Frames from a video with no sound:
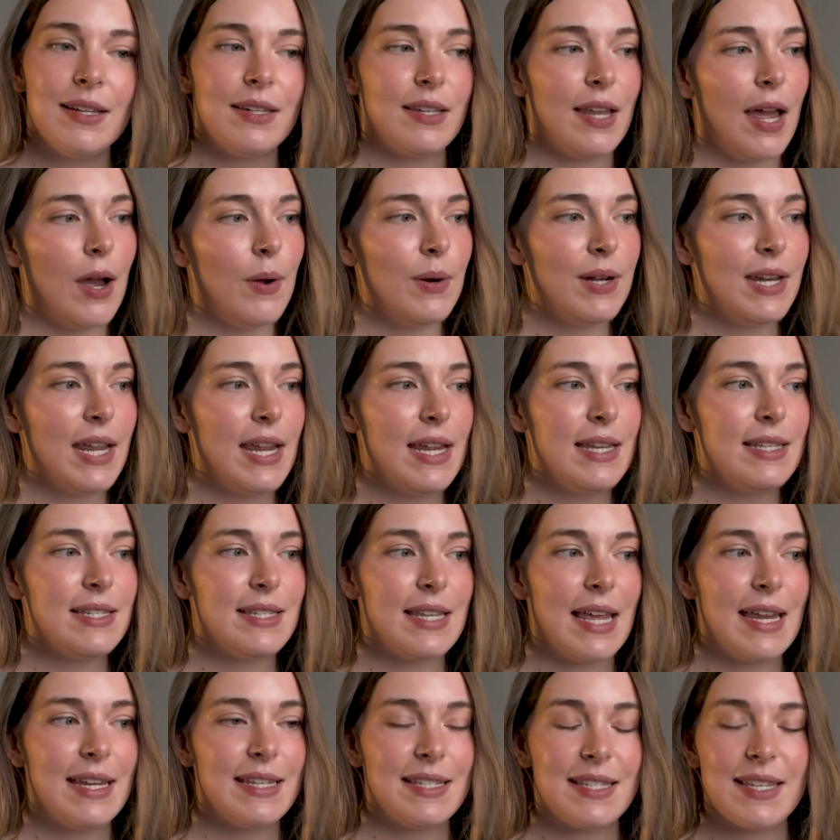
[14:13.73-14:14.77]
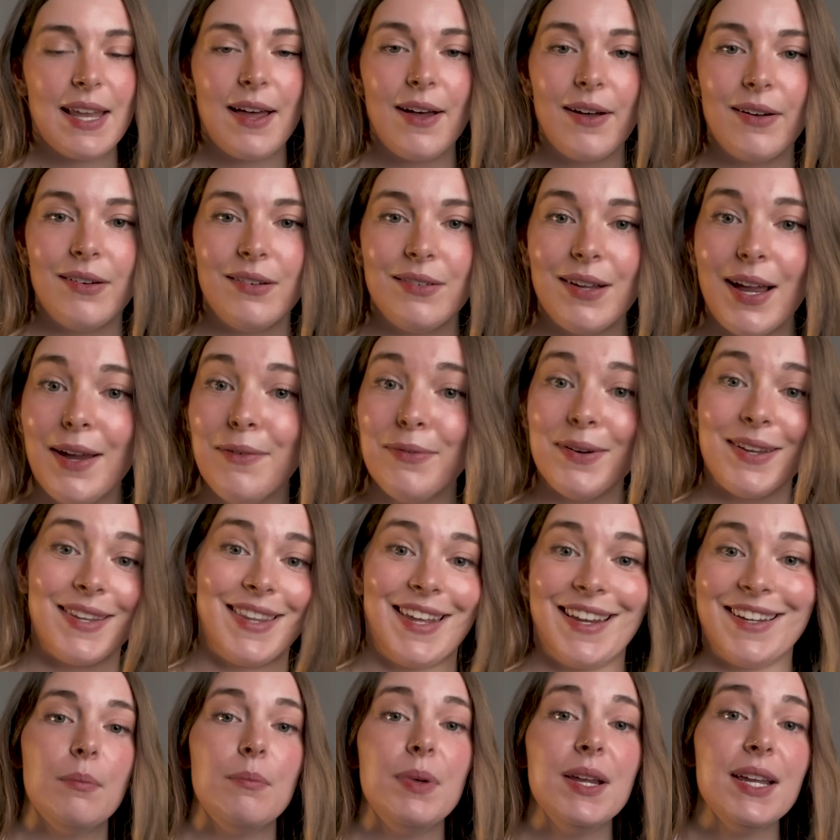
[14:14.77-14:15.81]
Nowadays, they sell
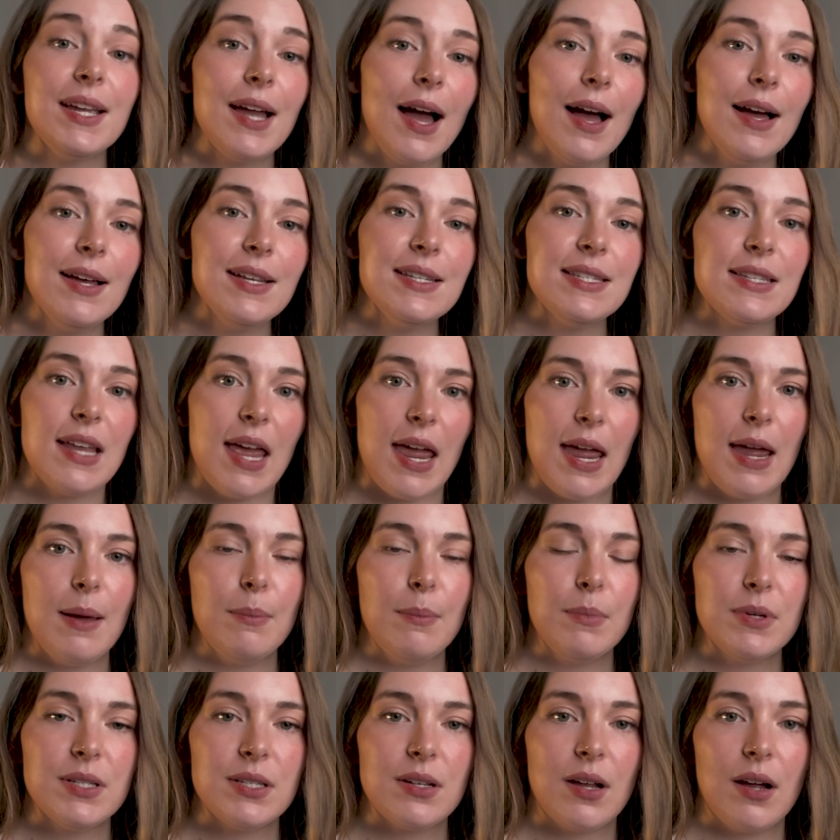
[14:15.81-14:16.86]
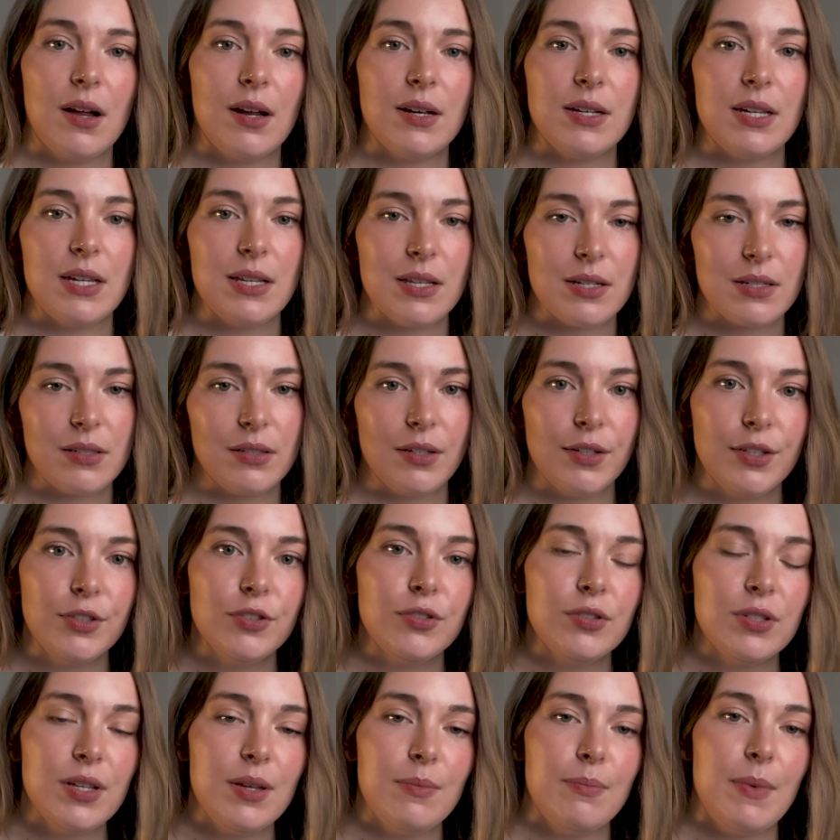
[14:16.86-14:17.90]
everything. Because Amazon is
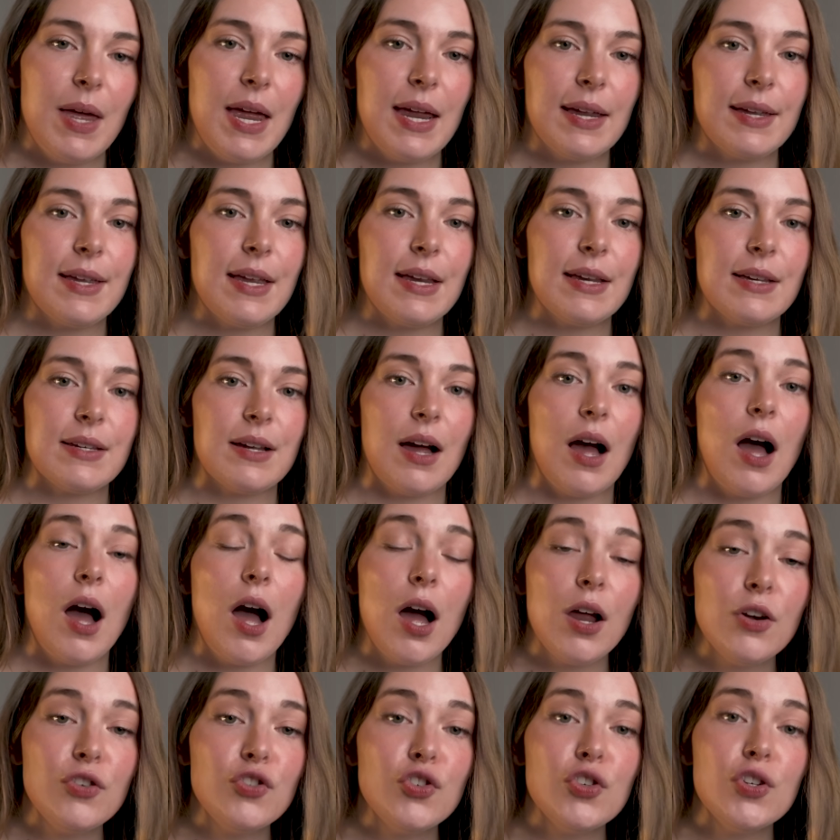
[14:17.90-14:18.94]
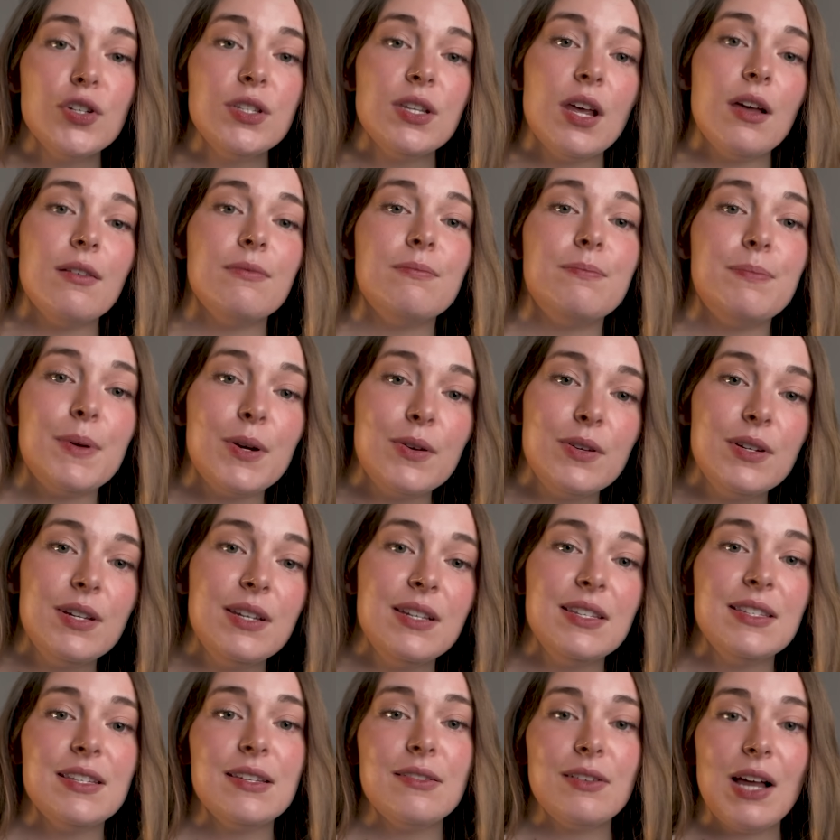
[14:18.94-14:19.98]
literally making hundreds of
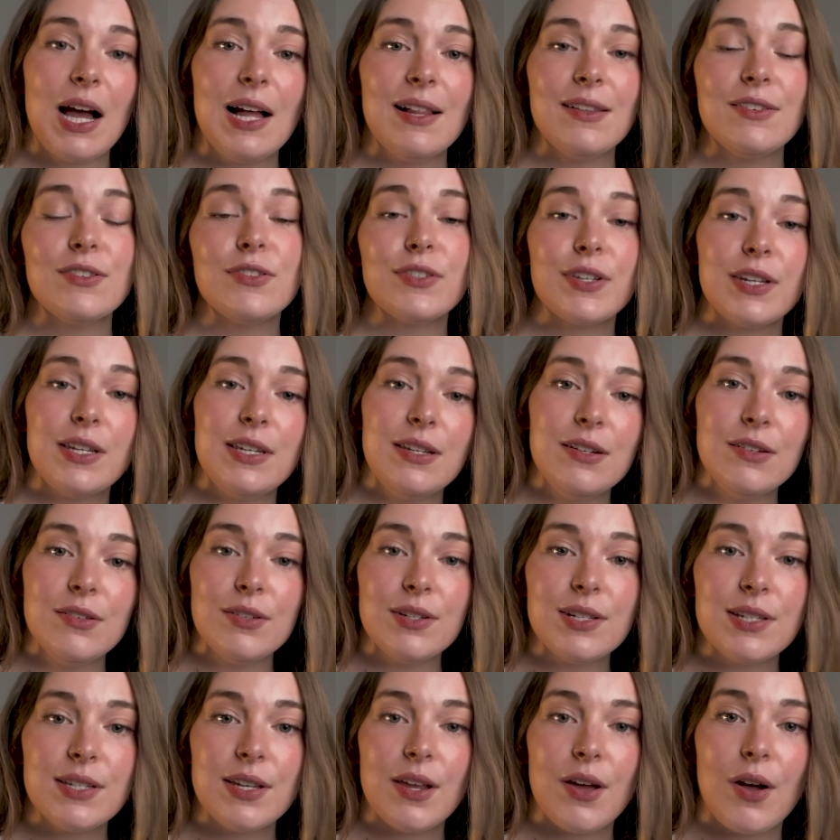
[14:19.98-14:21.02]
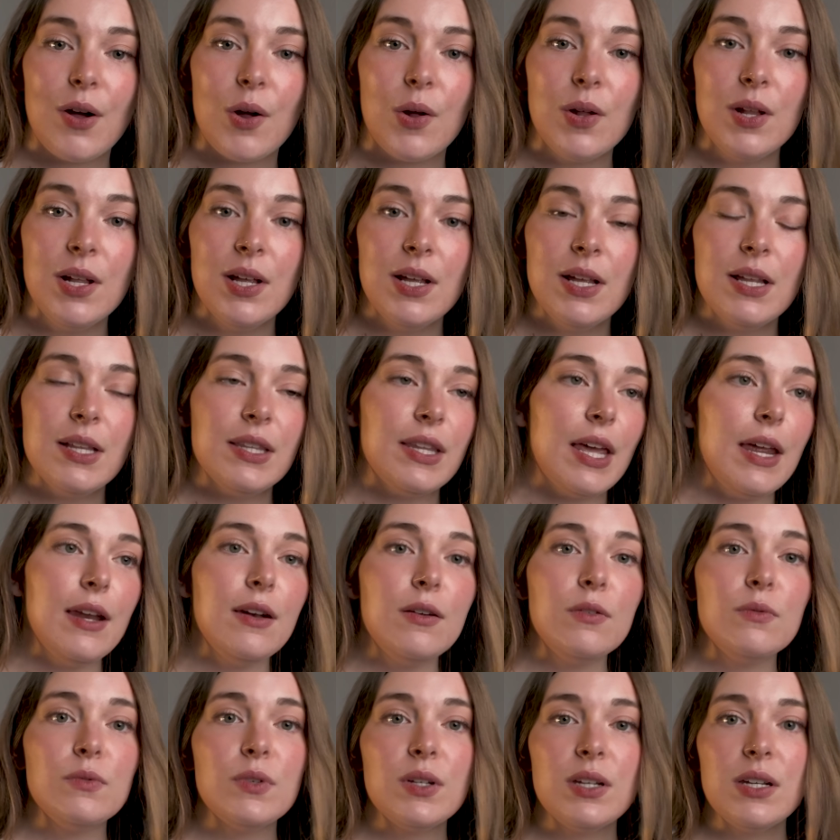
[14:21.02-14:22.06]
billions of dollars a year still, they
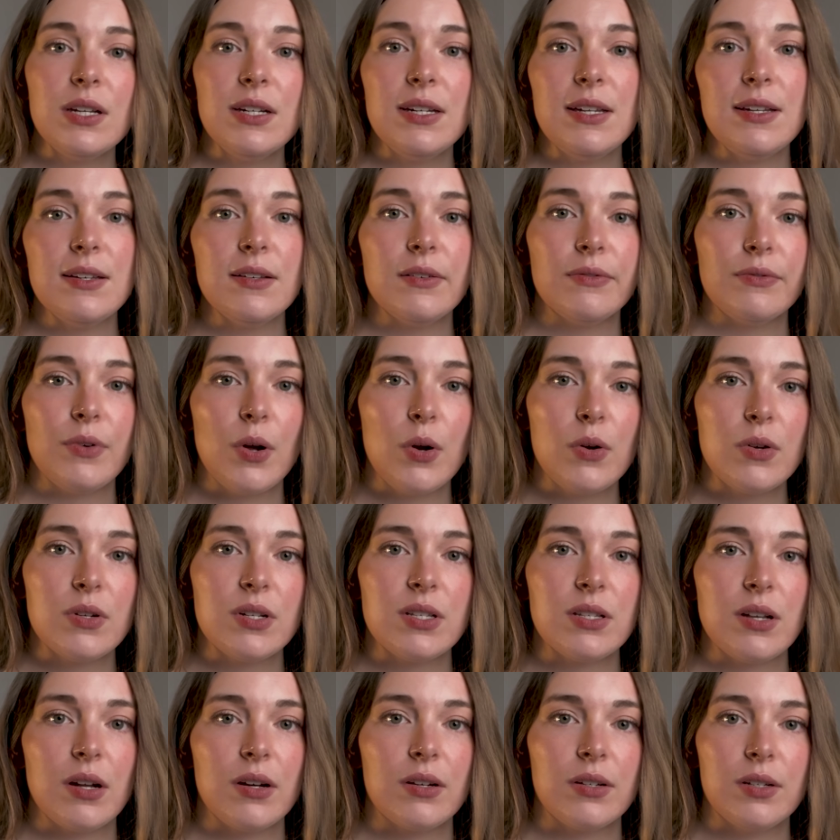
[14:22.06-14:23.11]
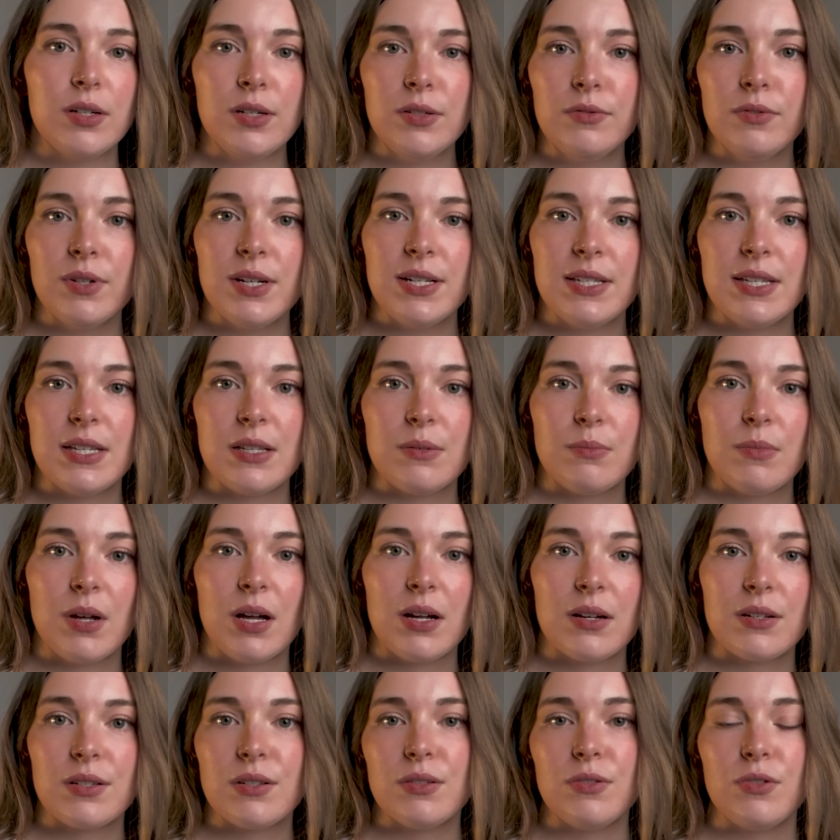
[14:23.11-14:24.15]
don't really need to focus on Goodreads as
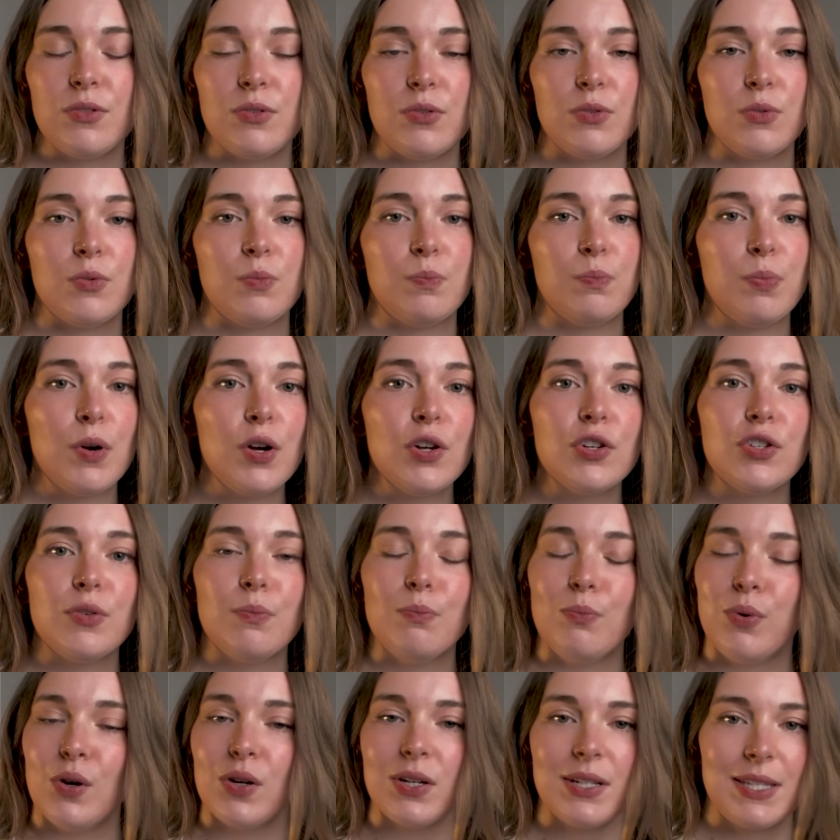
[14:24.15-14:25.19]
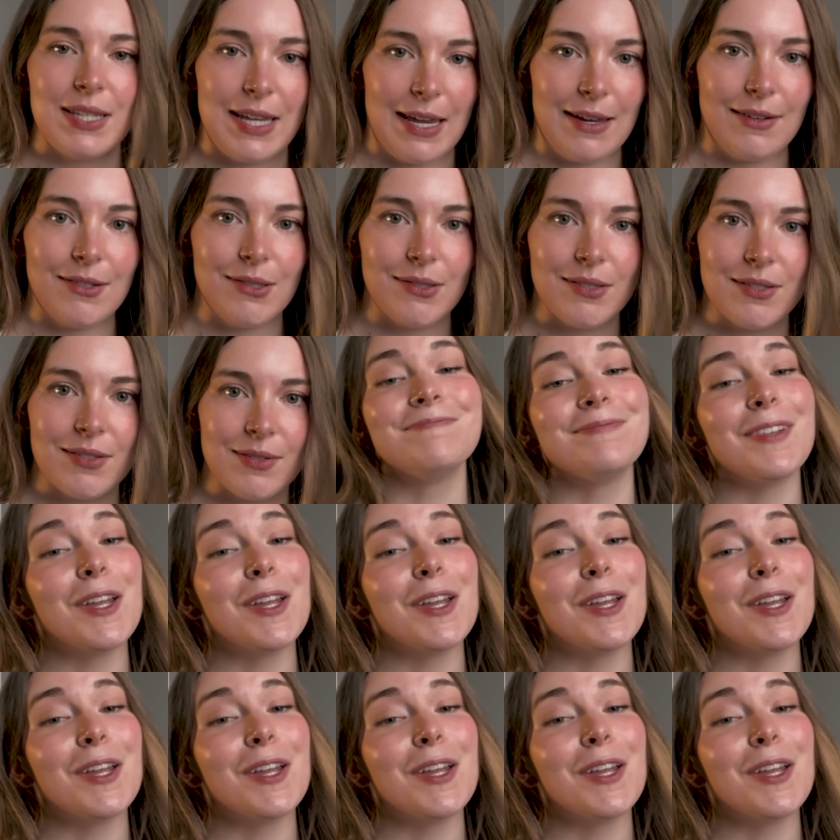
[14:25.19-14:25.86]
much to push book sales.